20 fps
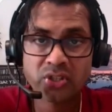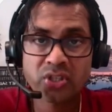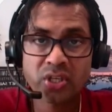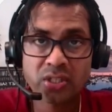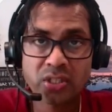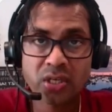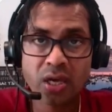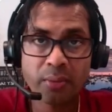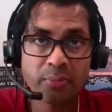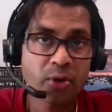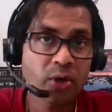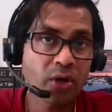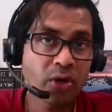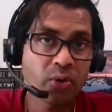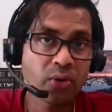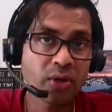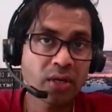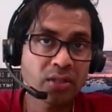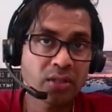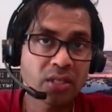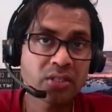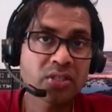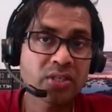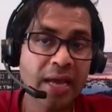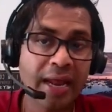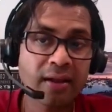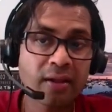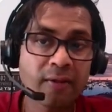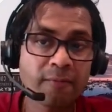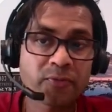things I'm going to doing in this
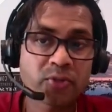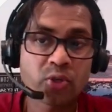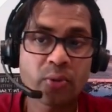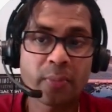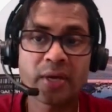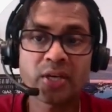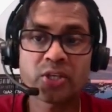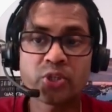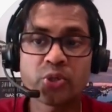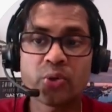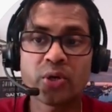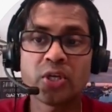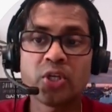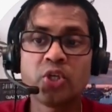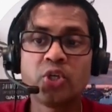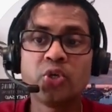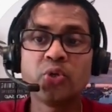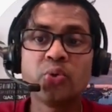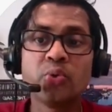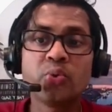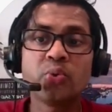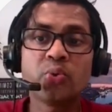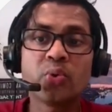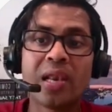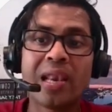channel. So make sure you